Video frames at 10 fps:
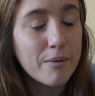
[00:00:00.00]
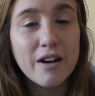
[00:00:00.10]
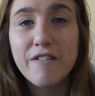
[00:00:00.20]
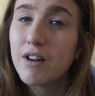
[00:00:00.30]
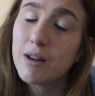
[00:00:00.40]

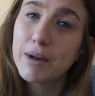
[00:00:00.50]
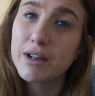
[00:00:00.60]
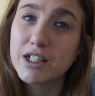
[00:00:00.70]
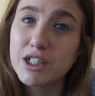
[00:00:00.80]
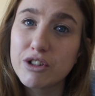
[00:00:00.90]
Follow me on
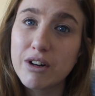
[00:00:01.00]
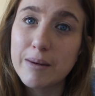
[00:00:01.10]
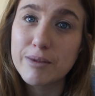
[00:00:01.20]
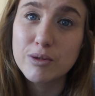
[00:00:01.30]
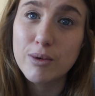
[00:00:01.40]

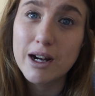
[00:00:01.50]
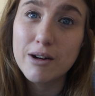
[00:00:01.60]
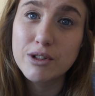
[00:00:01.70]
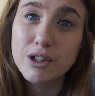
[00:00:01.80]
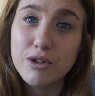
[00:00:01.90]
Instagram as
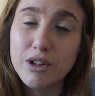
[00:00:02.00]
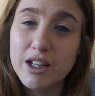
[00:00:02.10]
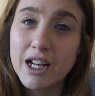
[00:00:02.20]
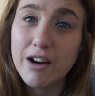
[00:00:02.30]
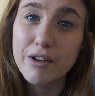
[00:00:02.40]
well, so you can
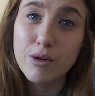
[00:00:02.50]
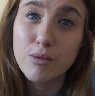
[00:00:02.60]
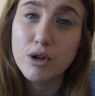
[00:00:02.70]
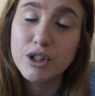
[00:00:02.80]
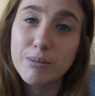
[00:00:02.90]
carry on
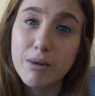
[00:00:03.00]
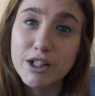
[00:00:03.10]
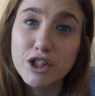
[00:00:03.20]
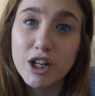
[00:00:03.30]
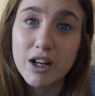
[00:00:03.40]
watching my
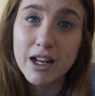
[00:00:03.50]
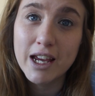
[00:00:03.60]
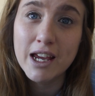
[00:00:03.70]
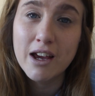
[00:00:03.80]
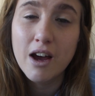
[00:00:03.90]

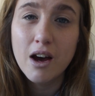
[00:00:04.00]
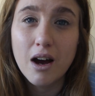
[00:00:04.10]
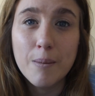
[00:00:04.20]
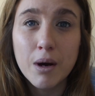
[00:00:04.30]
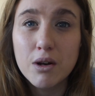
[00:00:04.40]
journey.
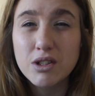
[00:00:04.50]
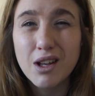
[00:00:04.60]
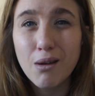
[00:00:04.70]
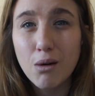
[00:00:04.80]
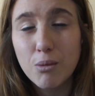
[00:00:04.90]
I post a
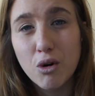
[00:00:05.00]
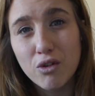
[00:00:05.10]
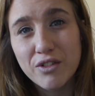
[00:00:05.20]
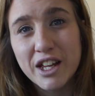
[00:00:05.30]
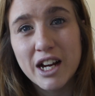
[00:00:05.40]
lot more
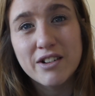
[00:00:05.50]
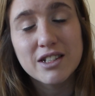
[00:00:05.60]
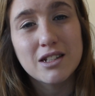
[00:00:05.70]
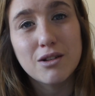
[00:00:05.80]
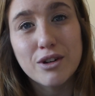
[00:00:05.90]
on there as
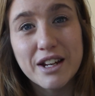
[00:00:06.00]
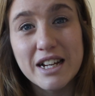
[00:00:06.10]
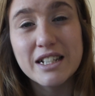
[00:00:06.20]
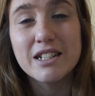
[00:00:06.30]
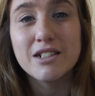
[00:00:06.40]
it's a lot
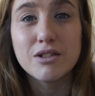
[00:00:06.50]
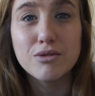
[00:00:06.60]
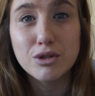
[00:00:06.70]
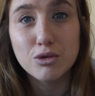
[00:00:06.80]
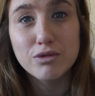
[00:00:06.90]
easier to do
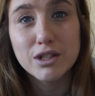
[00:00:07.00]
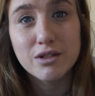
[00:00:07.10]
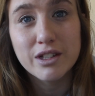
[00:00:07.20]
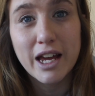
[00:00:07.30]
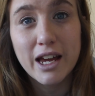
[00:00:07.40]
stories
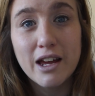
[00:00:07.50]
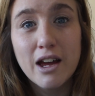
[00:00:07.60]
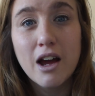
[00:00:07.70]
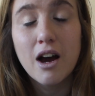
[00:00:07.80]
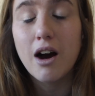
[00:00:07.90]
on there.
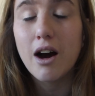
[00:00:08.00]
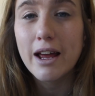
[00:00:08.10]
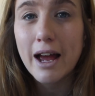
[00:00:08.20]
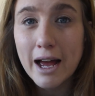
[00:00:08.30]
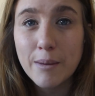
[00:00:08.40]

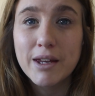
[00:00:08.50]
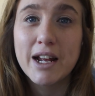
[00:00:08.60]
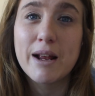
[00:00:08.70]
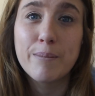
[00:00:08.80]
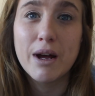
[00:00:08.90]
I am
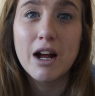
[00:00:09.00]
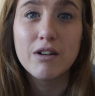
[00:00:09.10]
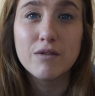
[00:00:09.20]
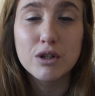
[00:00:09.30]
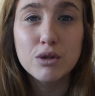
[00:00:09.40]
getting better
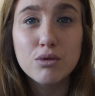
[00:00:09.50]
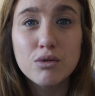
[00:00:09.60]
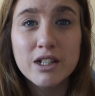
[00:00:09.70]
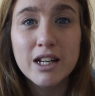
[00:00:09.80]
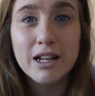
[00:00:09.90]
at
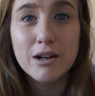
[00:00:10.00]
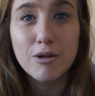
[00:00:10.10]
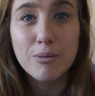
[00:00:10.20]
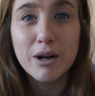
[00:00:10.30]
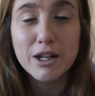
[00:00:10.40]
recording
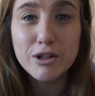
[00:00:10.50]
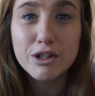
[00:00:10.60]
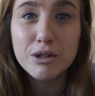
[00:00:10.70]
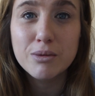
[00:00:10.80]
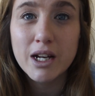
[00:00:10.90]
on my
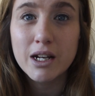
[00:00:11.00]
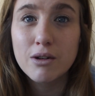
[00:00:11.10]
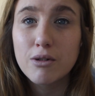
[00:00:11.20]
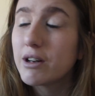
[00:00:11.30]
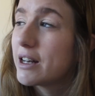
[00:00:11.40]
YouTube
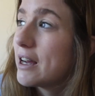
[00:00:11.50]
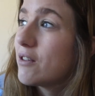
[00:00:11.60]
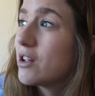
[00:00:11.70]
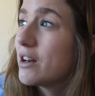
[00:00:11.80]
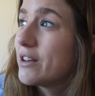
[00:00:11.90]
channel. Now
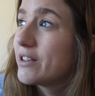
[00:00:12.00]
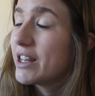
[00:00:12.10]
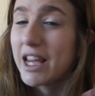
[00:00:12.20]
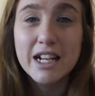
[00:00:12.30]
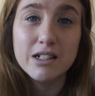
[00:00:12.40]
the
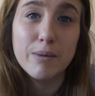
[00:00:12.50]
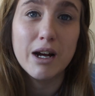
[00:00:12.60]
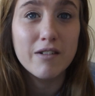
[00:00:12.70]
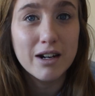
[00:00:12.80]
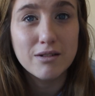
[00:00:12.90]
days are
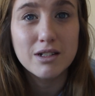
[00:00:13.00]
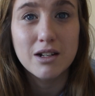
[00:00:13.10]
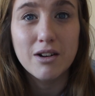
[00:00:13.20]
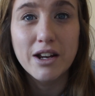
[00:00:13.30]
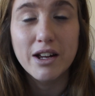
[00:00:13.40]
better
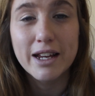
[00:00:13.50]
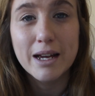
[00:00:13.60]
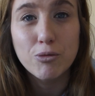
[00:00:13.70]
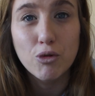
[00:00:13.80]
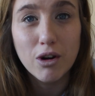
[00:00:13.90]
outside, I
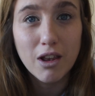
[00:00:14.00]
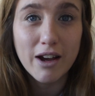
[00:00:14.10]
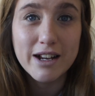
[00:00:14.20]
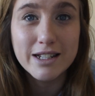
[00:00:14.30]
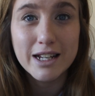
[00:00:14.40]
get more
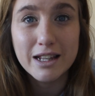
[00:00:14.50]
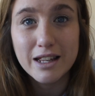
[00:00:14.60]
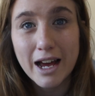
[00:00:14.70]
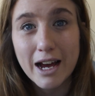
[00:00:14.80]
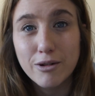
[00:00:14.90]
light in
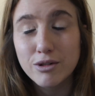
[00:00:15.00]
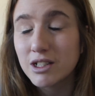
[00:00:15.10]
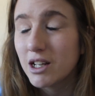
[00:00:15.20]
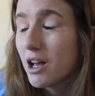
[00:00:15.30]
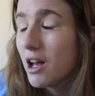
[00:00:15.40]
the house.